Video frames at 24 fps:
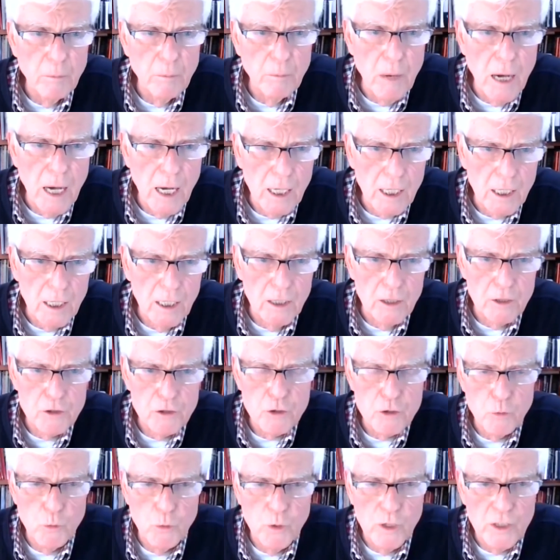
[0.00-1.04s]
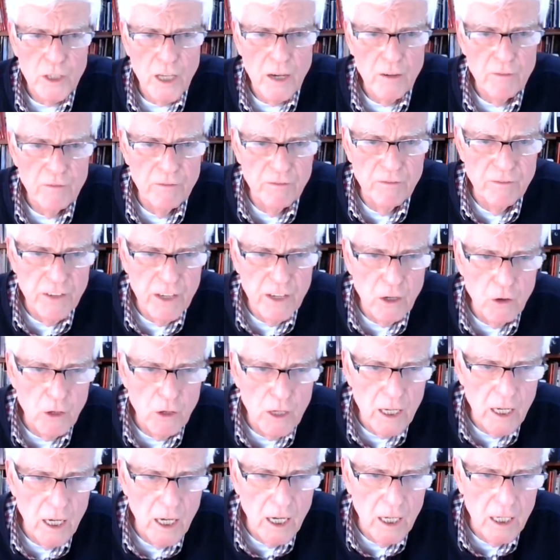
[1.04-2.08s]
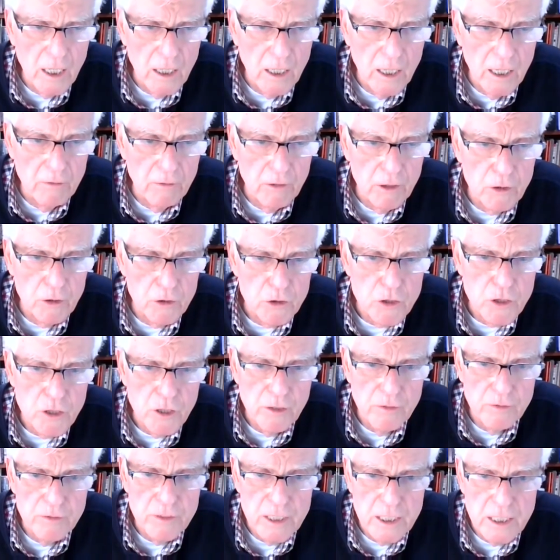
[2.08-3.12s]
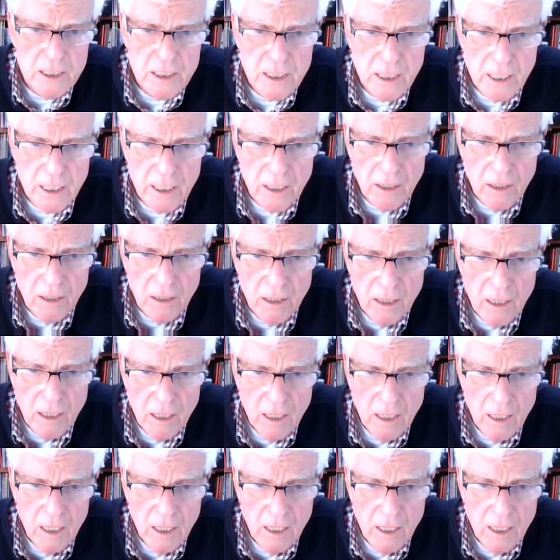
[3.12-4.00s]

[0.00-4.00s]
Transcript: models with very high levels of detail